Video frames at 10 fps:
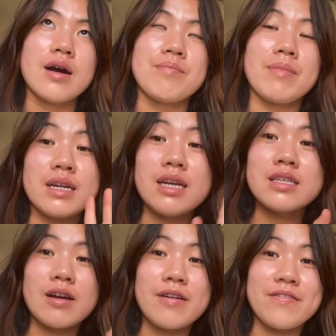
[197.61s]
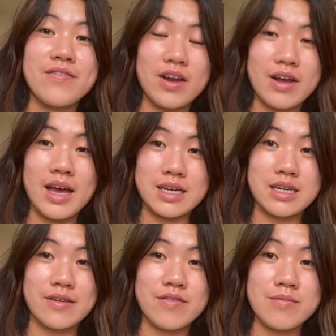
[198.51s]
Mondays are very
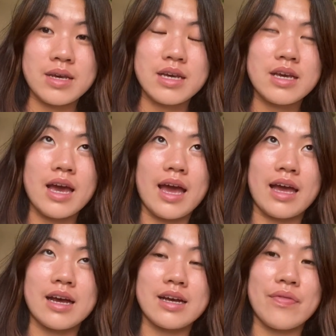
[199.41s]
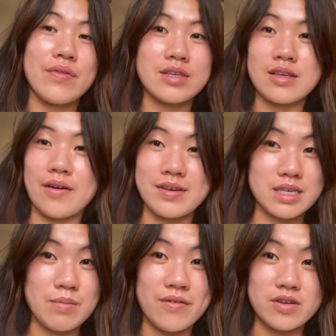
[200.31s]
hectic for me and this is
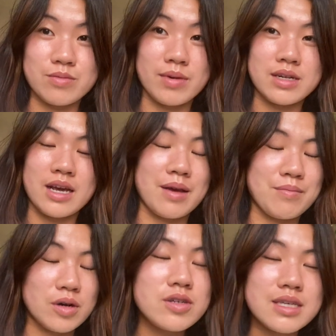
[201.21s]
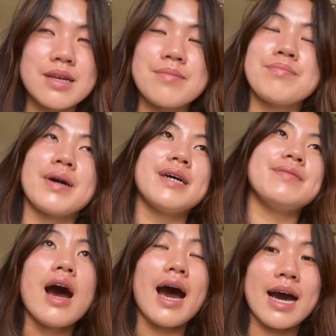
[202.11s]
obviously my first Monday in person
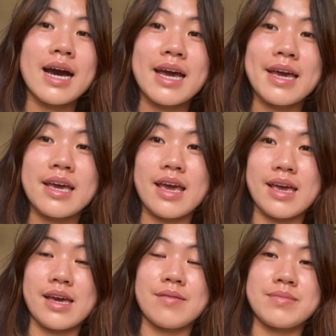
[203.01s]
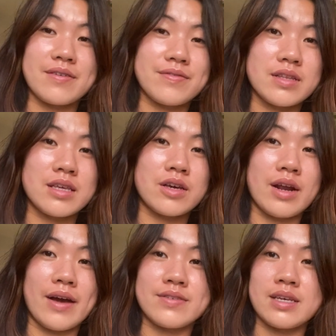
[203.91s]
but I am definitely
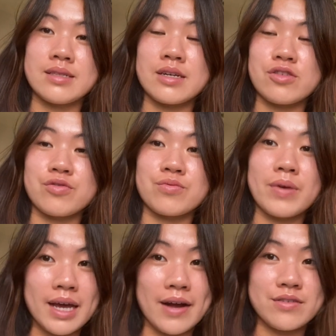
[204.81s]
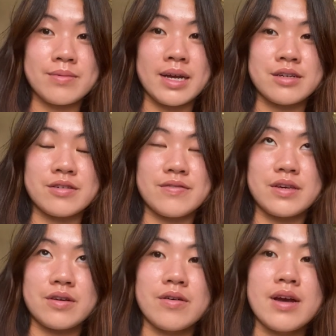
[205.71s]
gonna have to eat lunch right after my
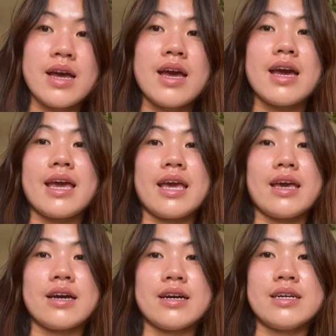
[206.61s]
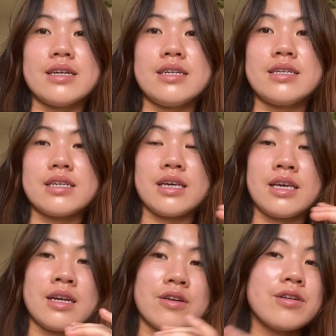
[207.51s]
interview and
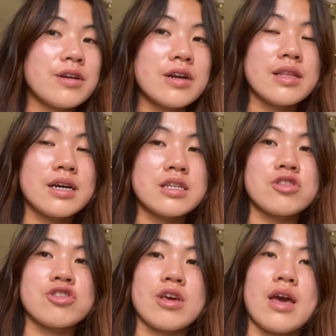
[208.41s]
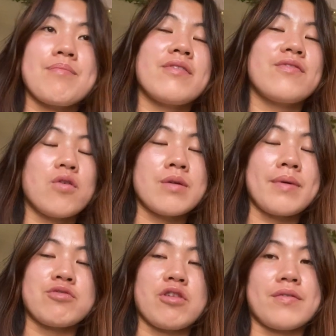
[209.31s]
eat an earlier lunch before
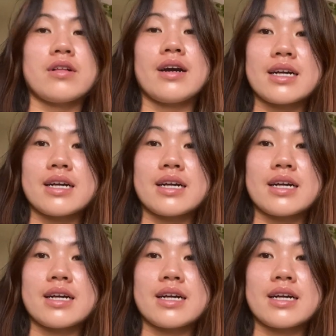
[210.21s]
my 12 o'clock